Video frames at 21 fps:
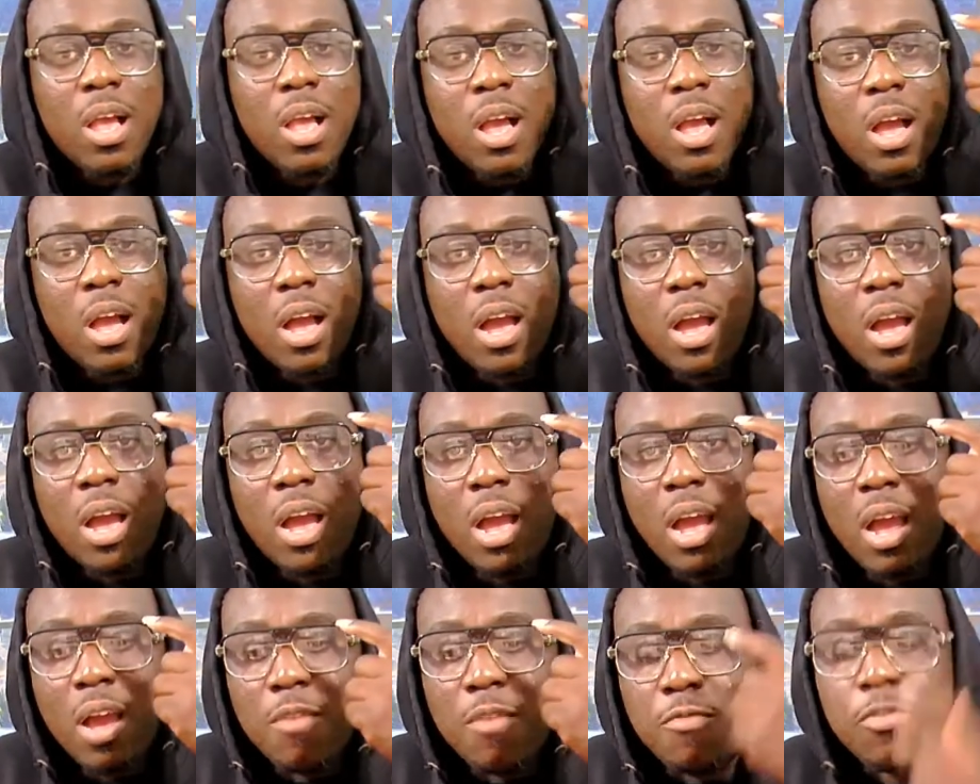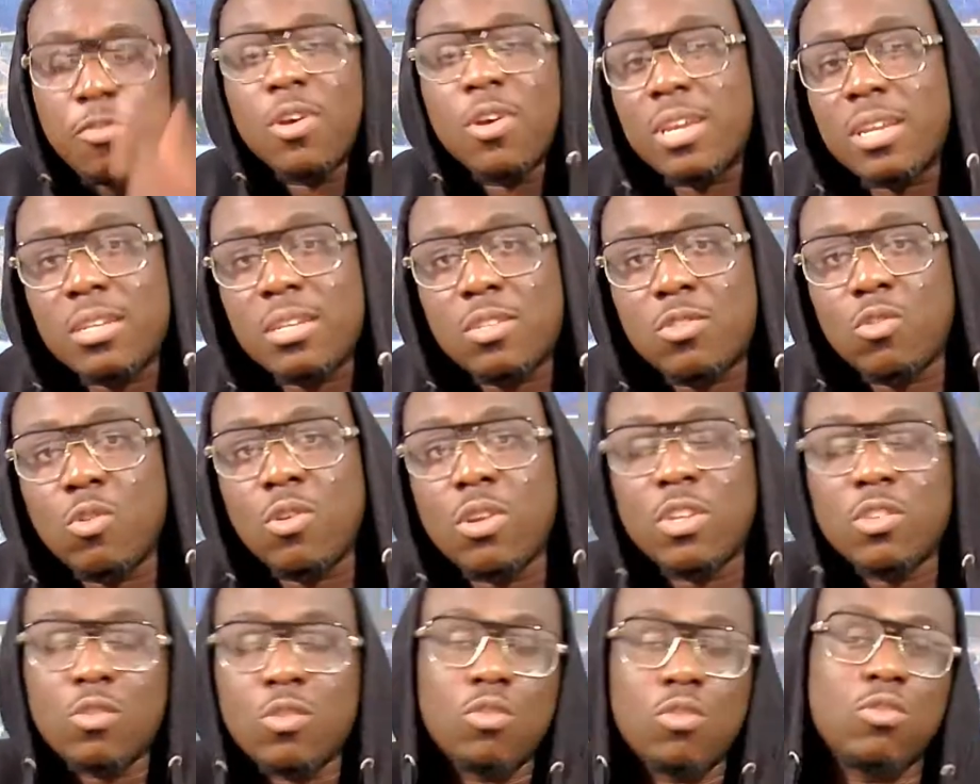Floking Stone
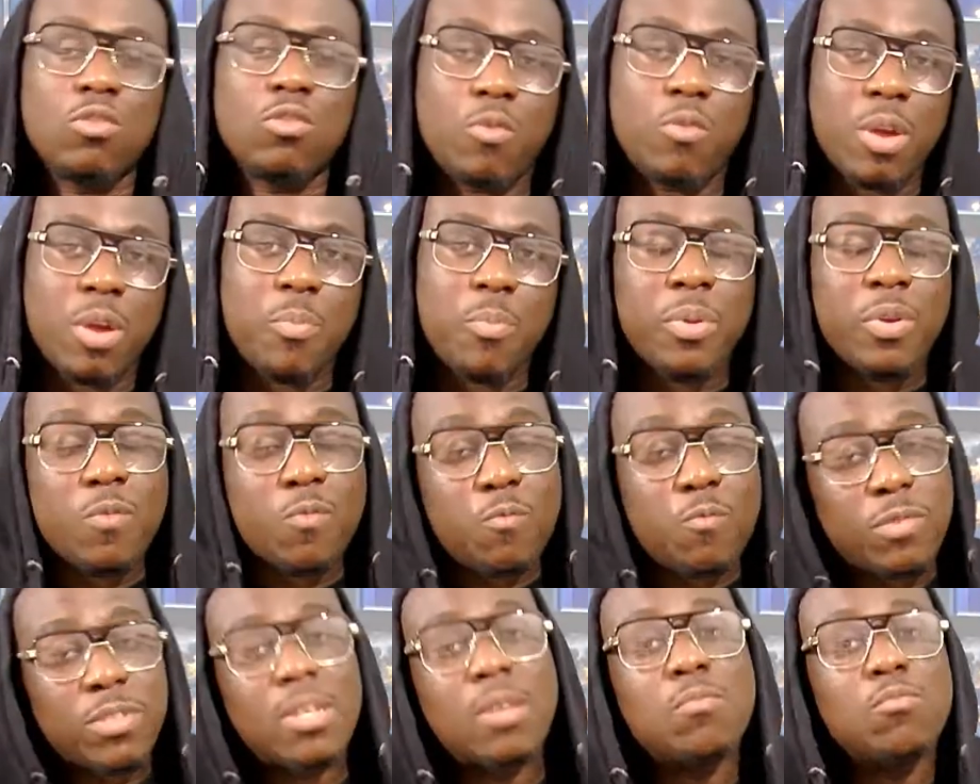is also rapping. Team